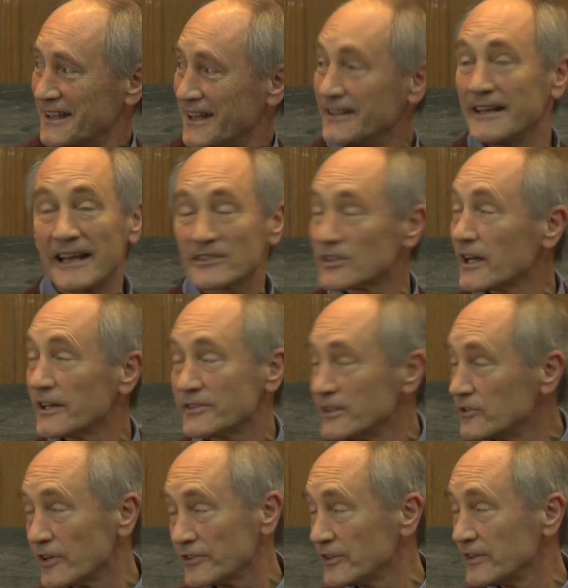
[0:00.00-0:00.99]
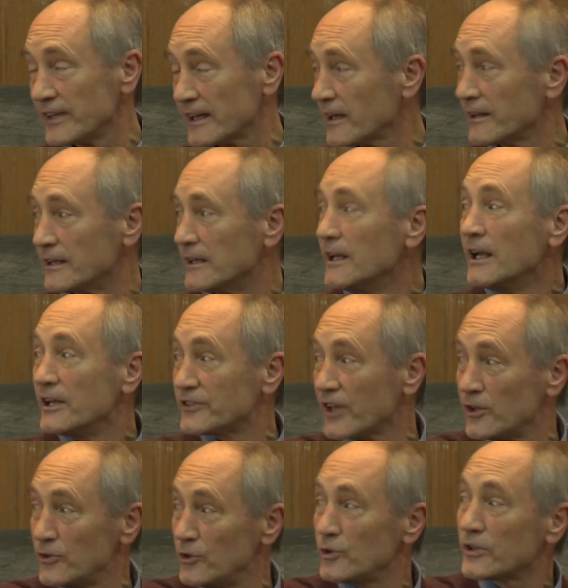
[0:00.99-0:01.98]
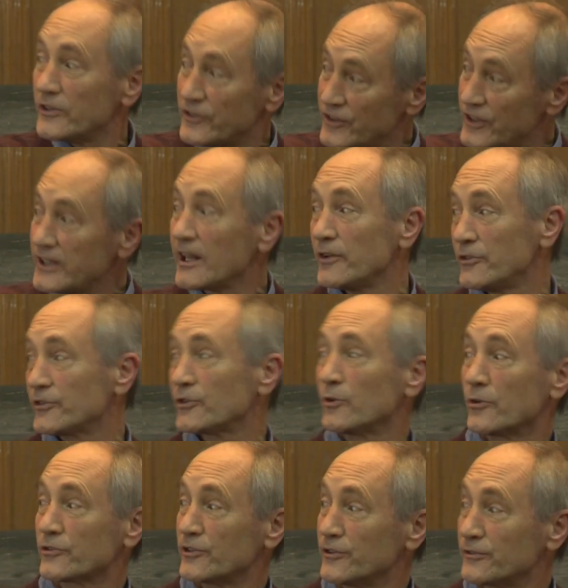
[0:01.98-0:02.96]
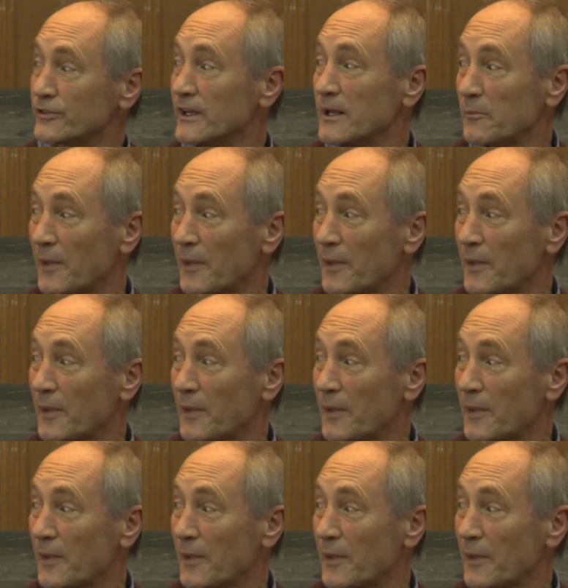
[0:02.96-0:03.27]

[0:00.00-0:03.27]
And the next guy's not interested in that either. So you can see those sorts of